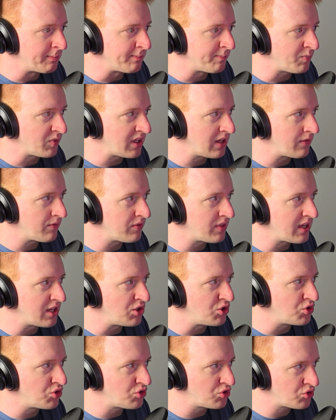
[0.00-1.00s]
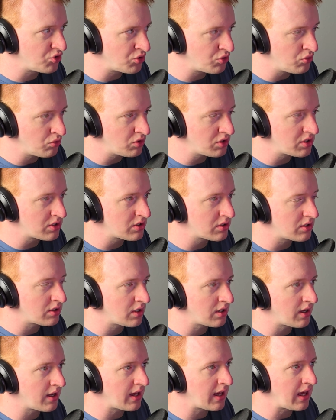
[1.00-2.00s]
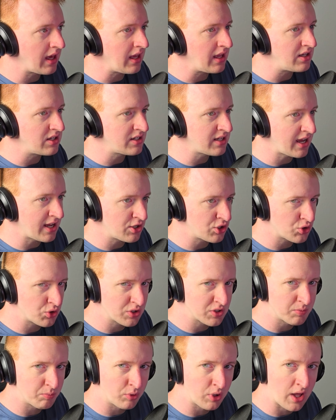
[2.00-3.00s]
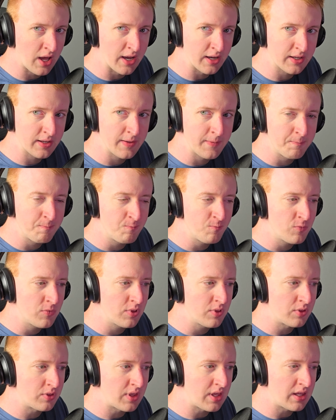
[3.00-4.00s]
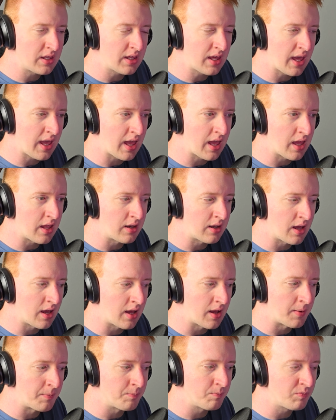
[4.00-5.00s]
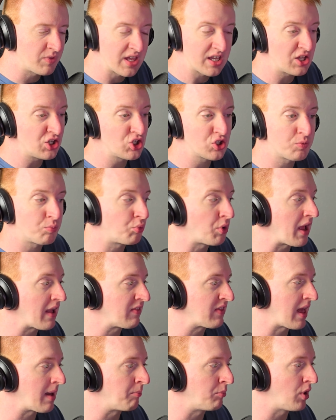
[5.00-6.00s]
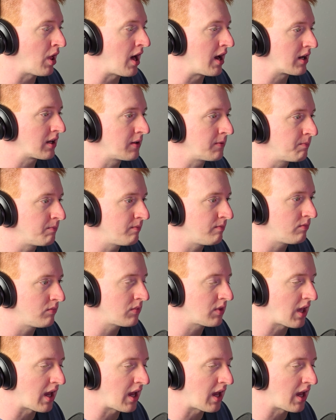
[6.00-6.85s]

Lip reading: If they shoot a Tetris block, they can just break that block, I